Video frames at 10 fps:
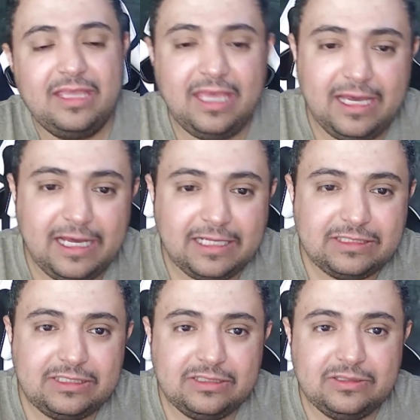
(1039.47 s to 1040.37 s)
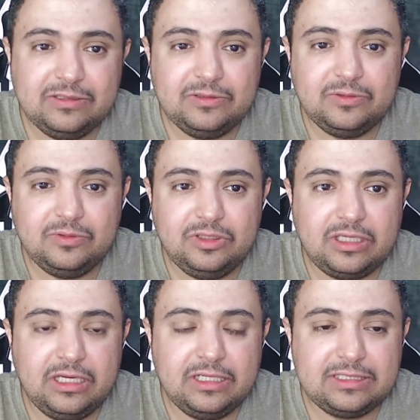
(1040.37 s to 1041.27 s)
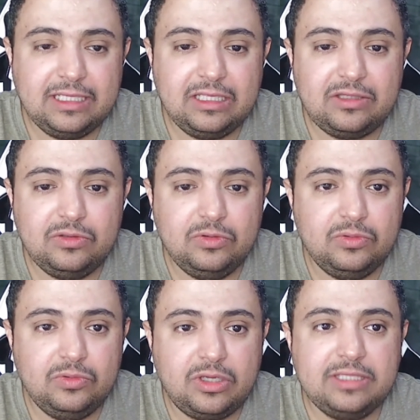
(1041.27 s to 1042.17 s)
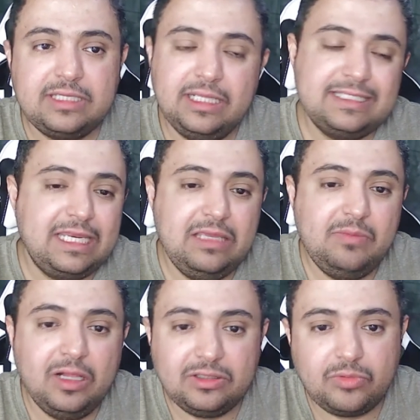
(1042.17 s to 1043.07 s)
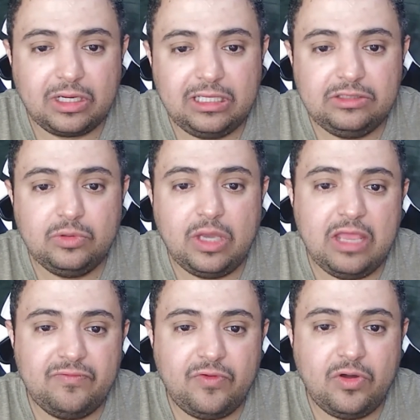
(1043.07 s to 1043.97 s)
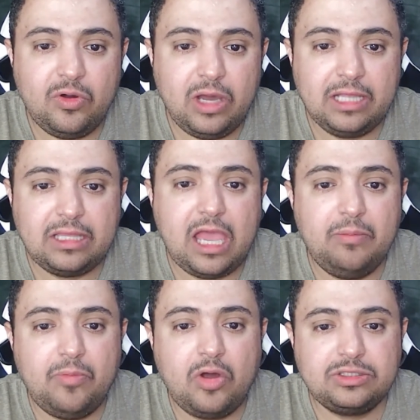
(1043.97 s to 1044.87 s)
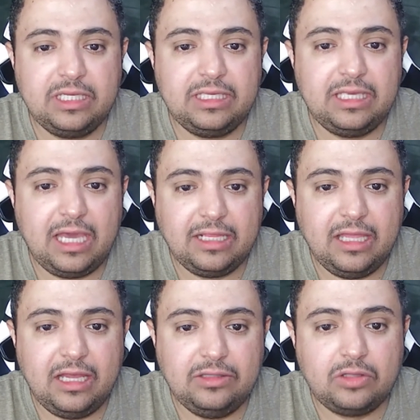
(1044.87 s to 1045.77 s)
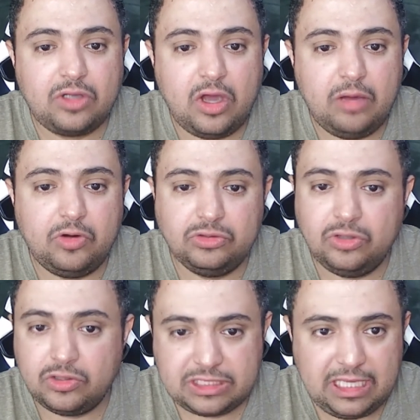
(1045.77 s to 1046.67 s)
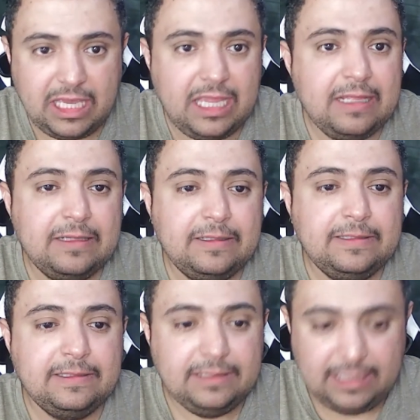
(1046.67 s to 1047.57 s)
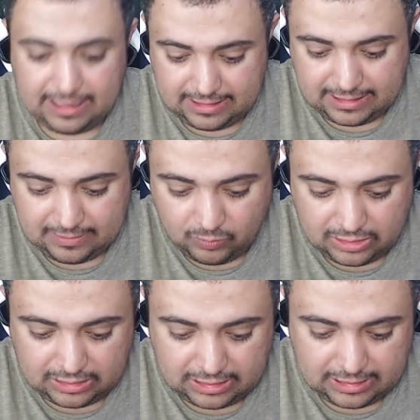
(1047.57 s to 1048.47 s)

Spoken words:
You can send us an email directly to info@unboxingcanada.com or .ca, and then we'll